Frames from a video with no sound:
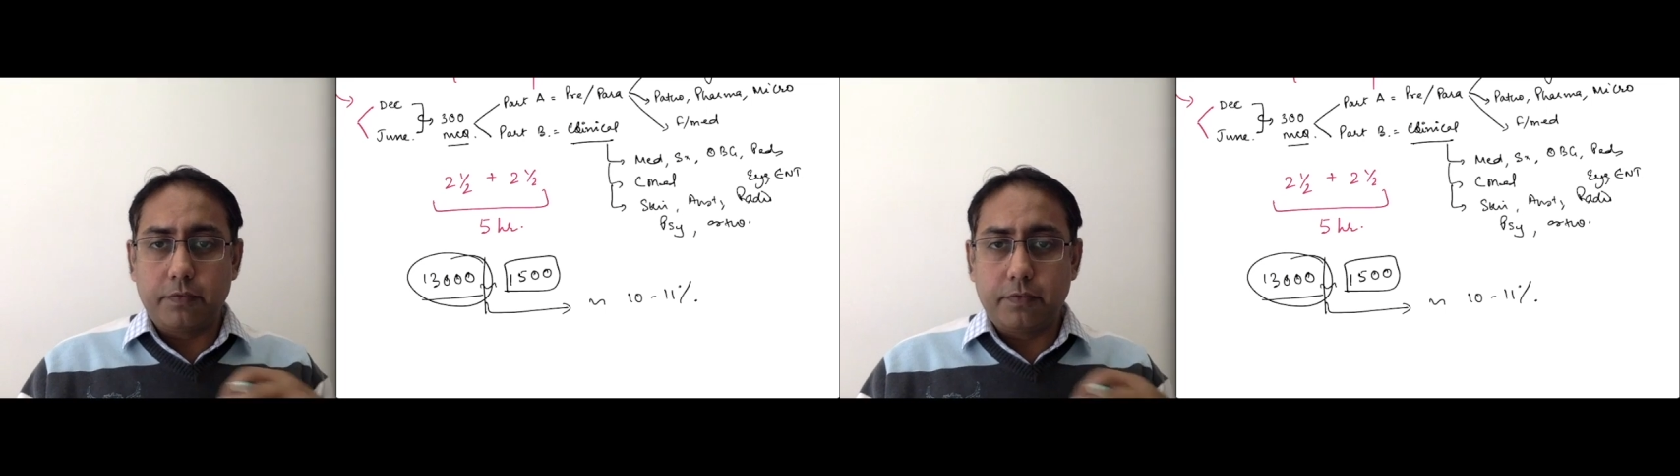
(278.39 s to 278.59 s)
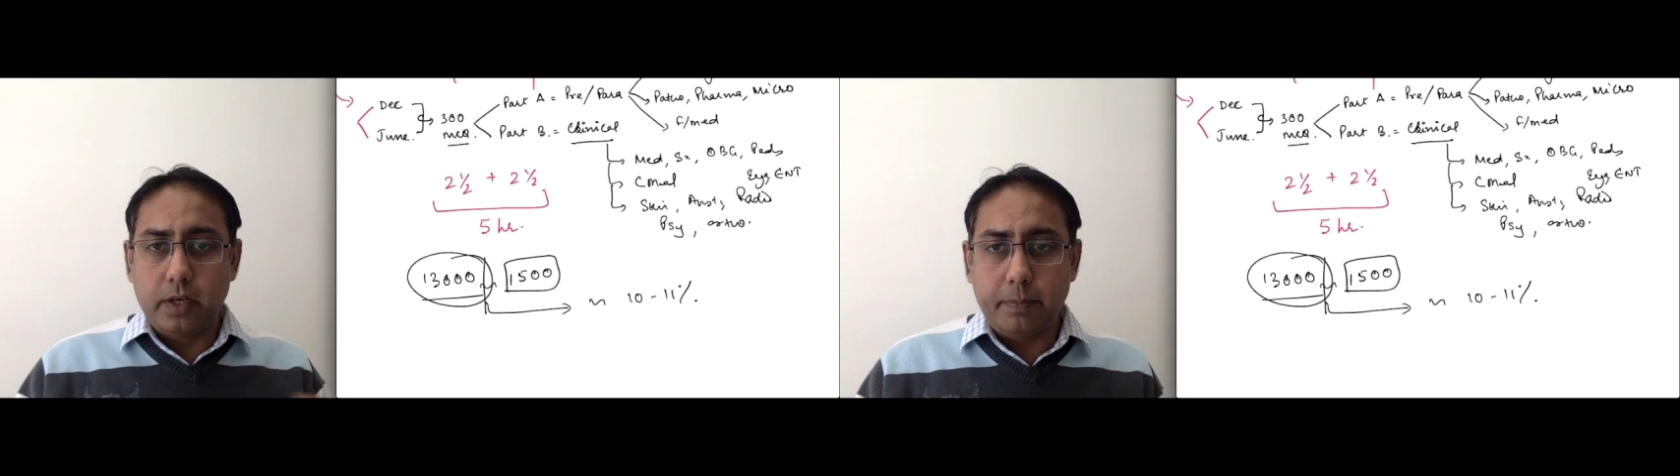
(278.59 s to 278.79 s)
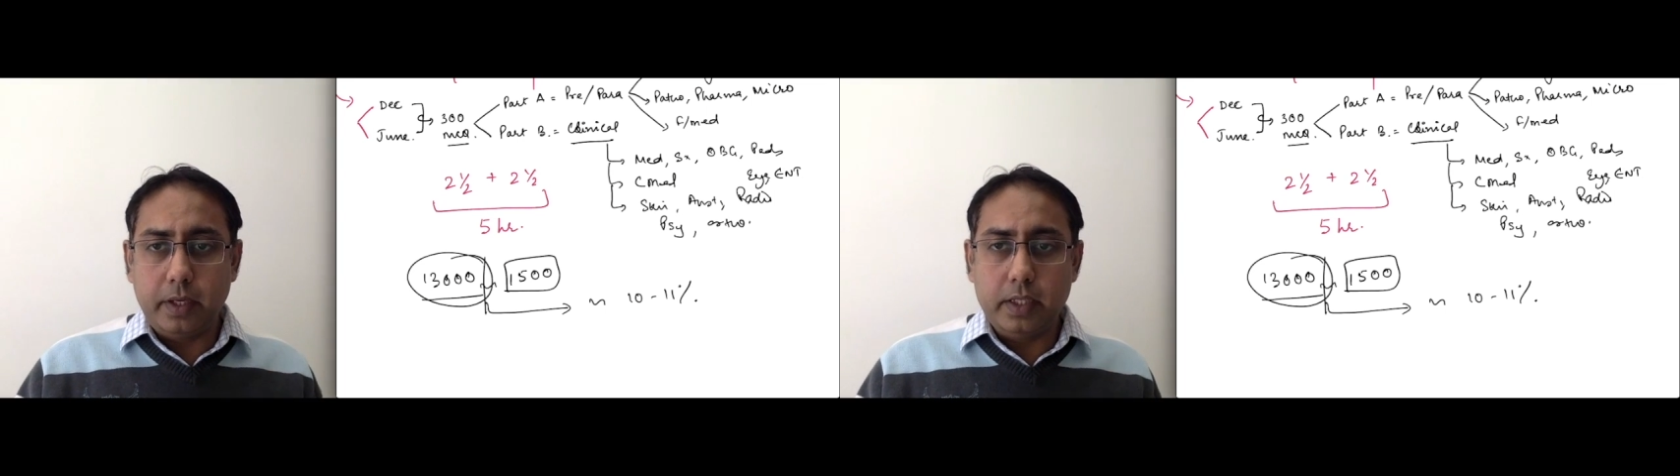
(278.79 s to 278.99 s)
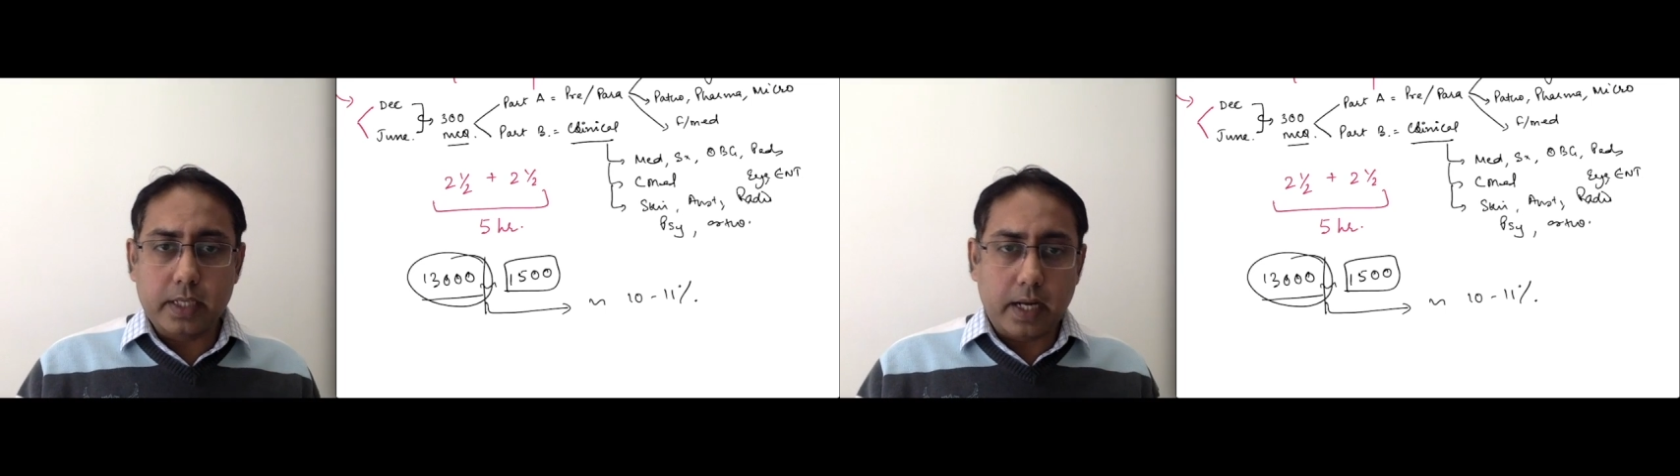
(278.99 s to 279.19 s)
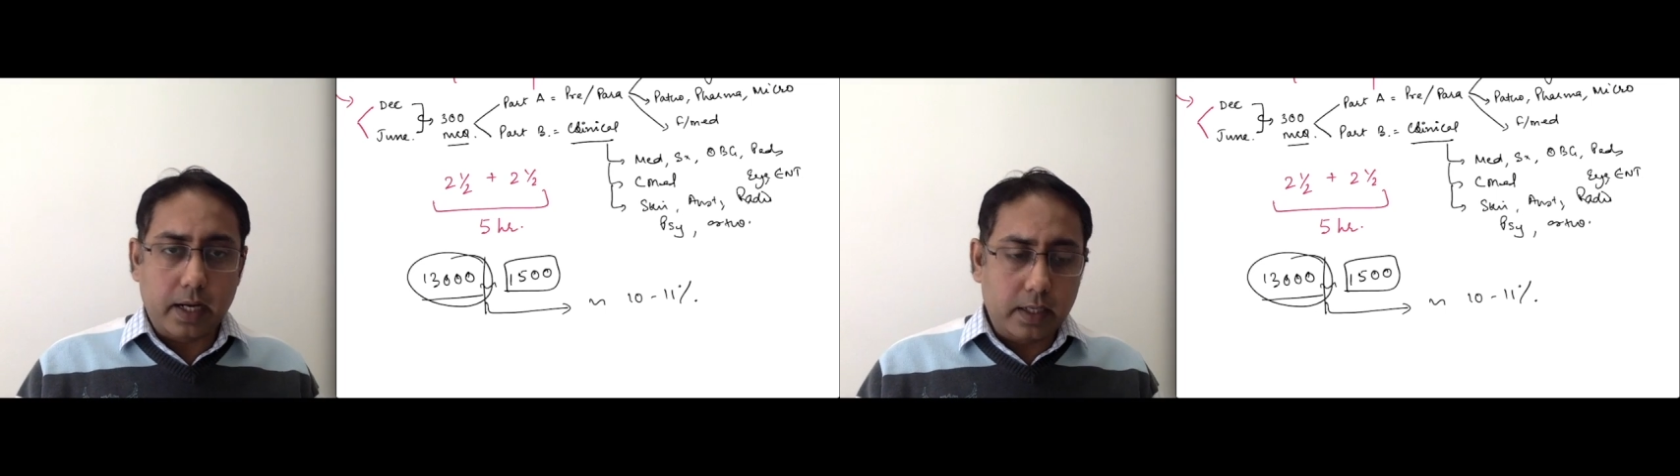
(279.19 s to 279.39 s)
Philippines,
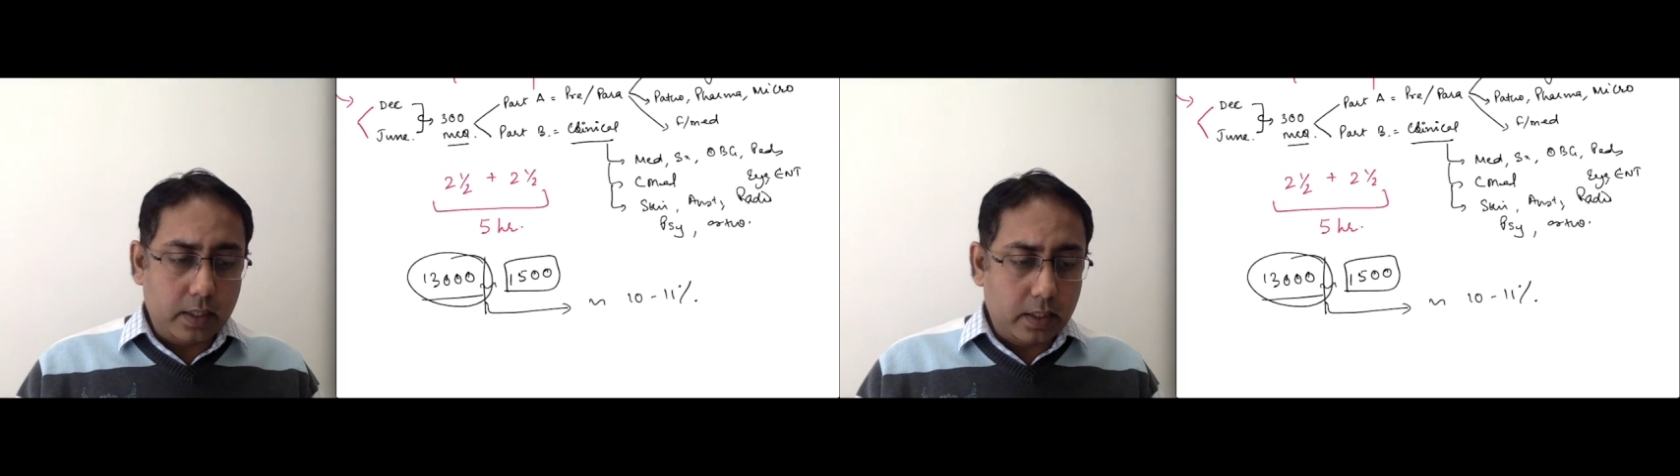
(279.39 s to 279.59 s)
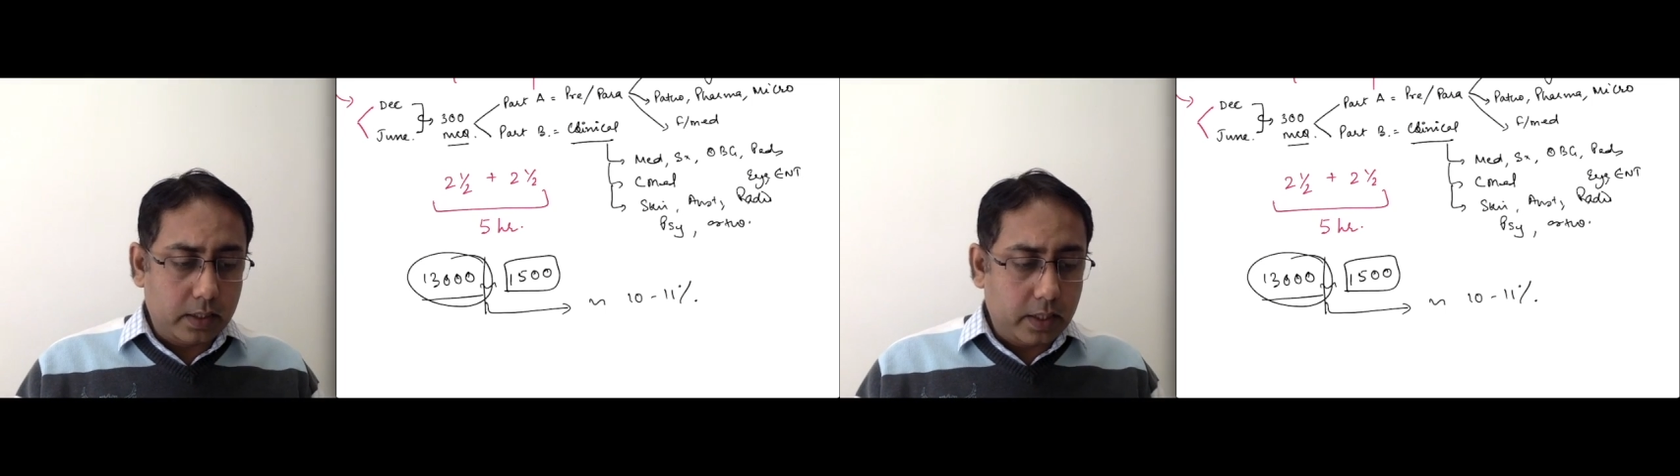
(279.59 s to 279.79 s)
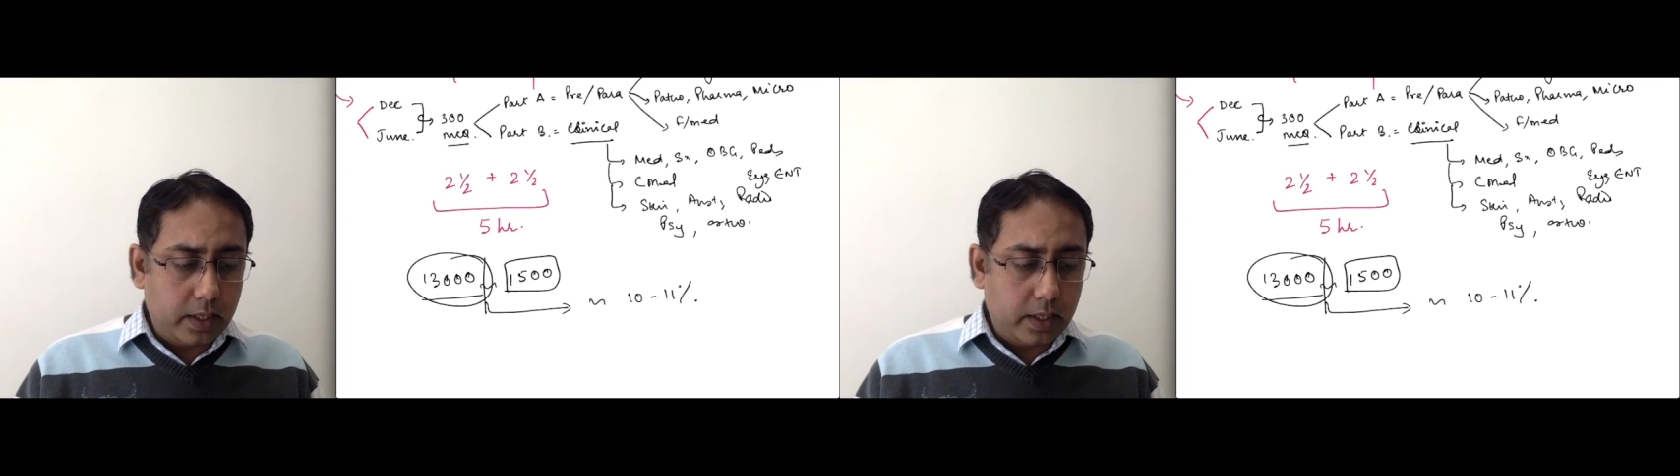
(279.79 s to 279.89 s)
and they